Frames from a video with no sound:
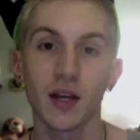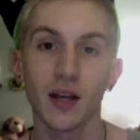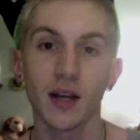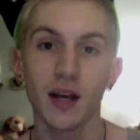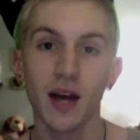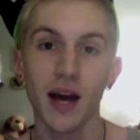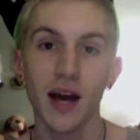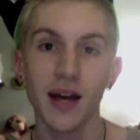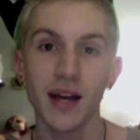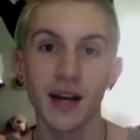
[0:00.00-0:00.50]

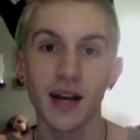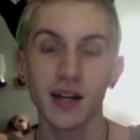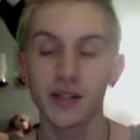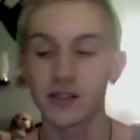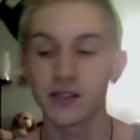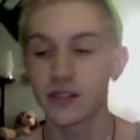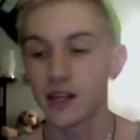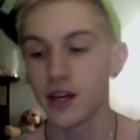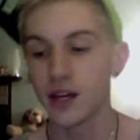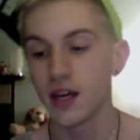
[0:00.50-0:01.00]
Hi
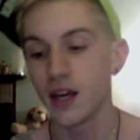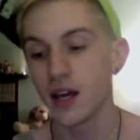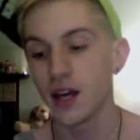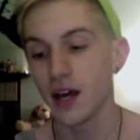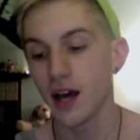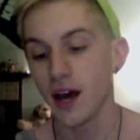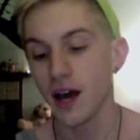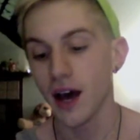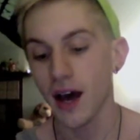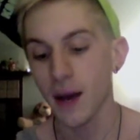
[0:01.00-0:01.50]
guys,
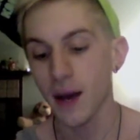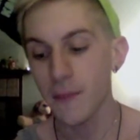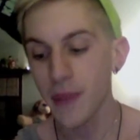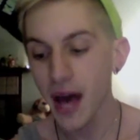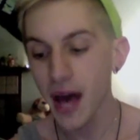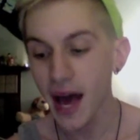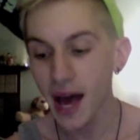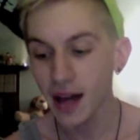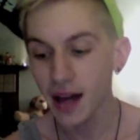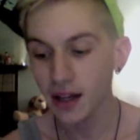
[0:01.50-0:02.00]
I'm
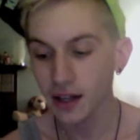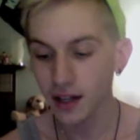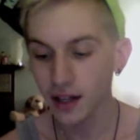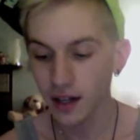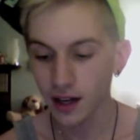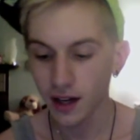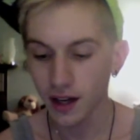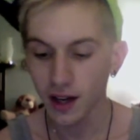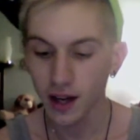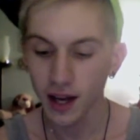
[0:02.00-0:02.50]
back.
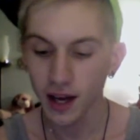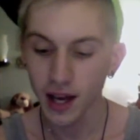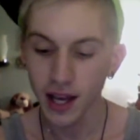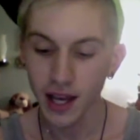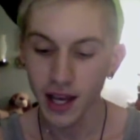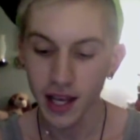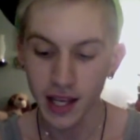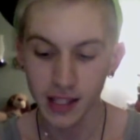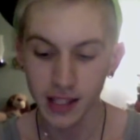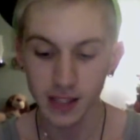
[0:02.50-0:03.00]

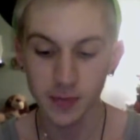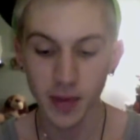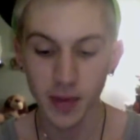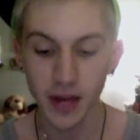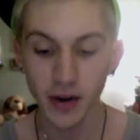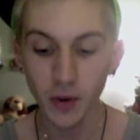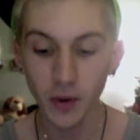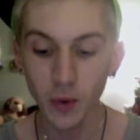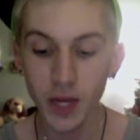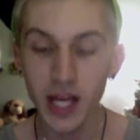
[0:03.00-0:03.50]
It's
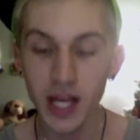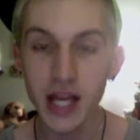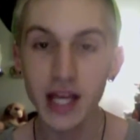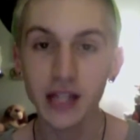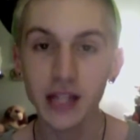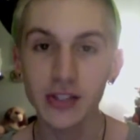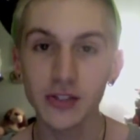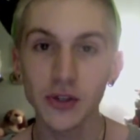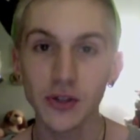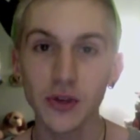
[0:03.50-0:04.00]
been a
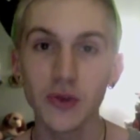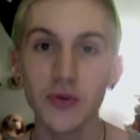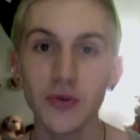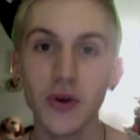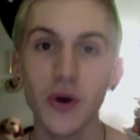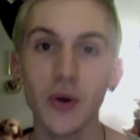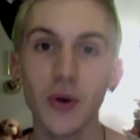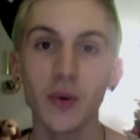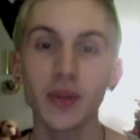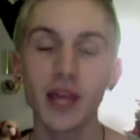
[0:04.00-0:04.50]
week, so you
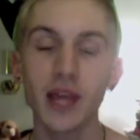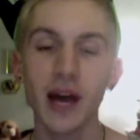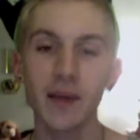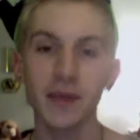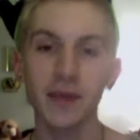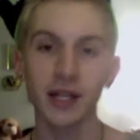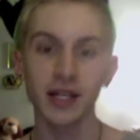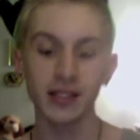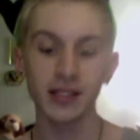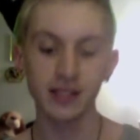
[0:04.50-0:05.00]
know what that
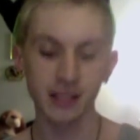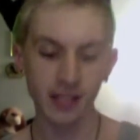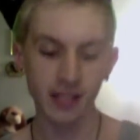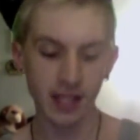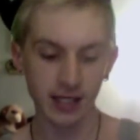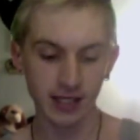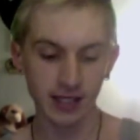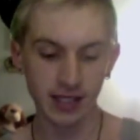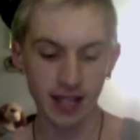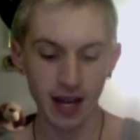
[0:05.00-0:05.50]
means.
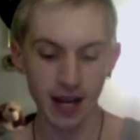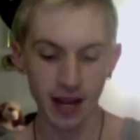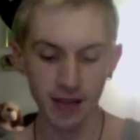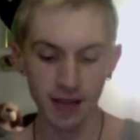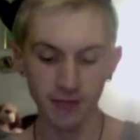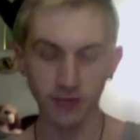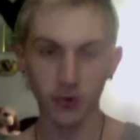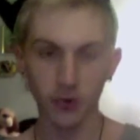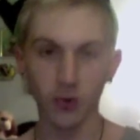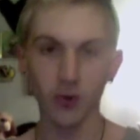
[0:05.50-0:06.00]
It's
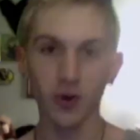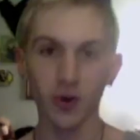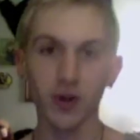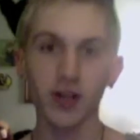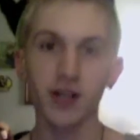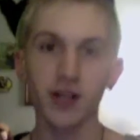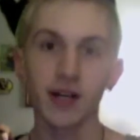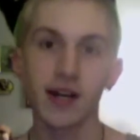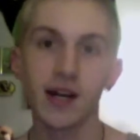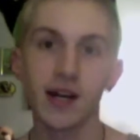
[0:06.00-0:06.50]
time
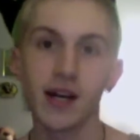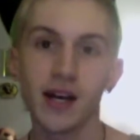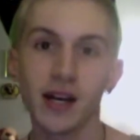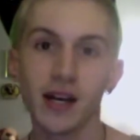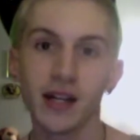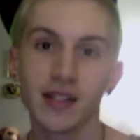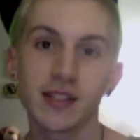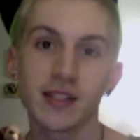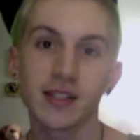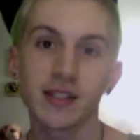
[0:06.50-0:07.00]
for
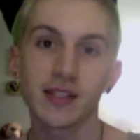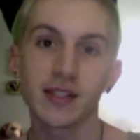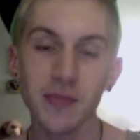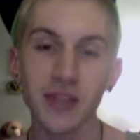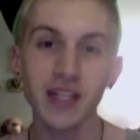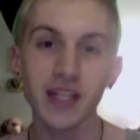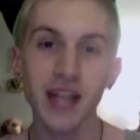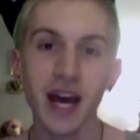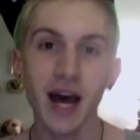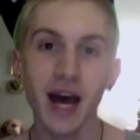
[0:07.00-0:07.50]

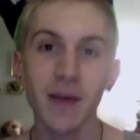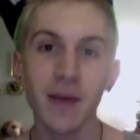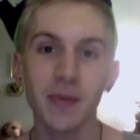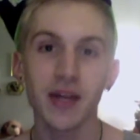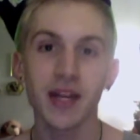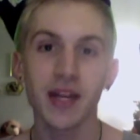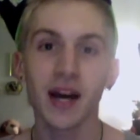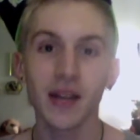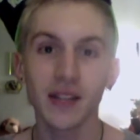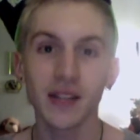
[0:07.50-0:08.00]
something to
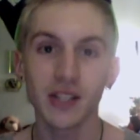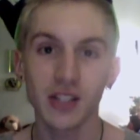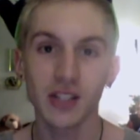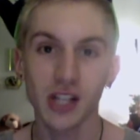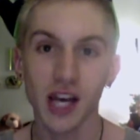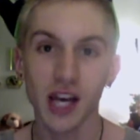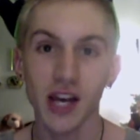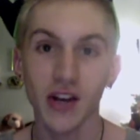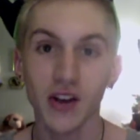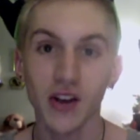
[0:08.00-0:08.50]
happen on this
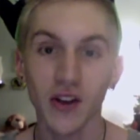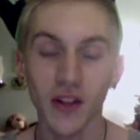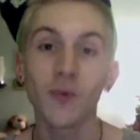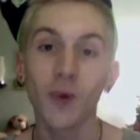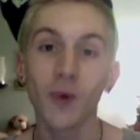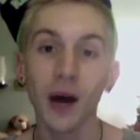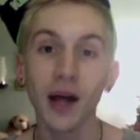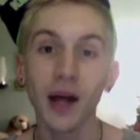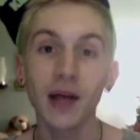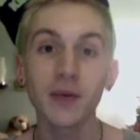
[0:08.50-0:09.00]
channel.
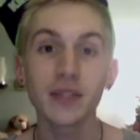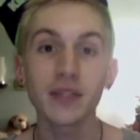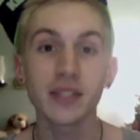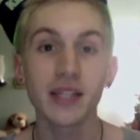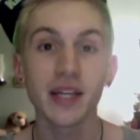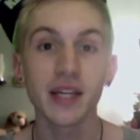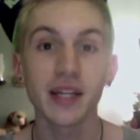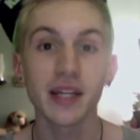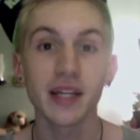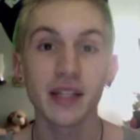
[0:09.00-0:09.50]
While I was
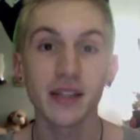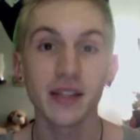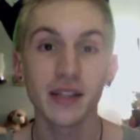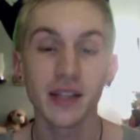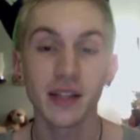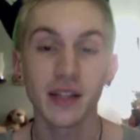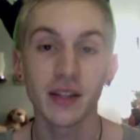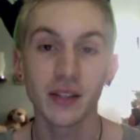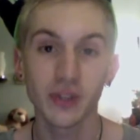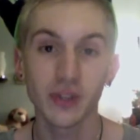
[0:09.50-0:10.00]

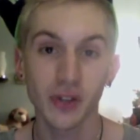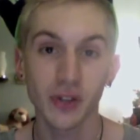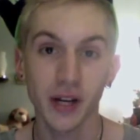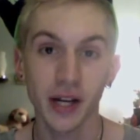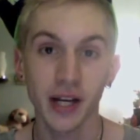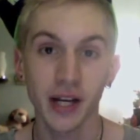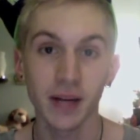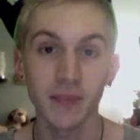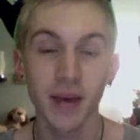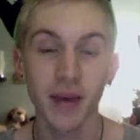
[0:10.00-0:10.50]
taking the
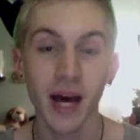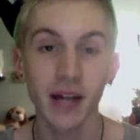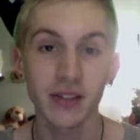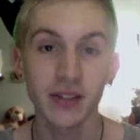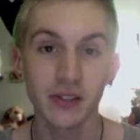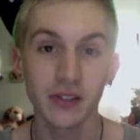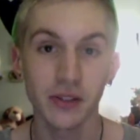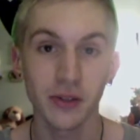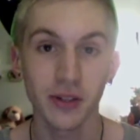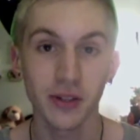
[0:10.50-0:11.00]
train back
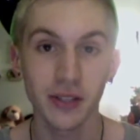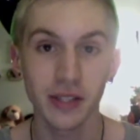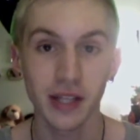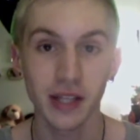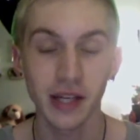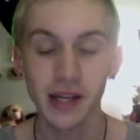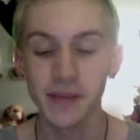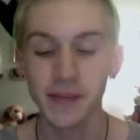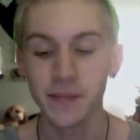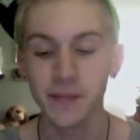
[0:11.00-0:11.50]
to New York City,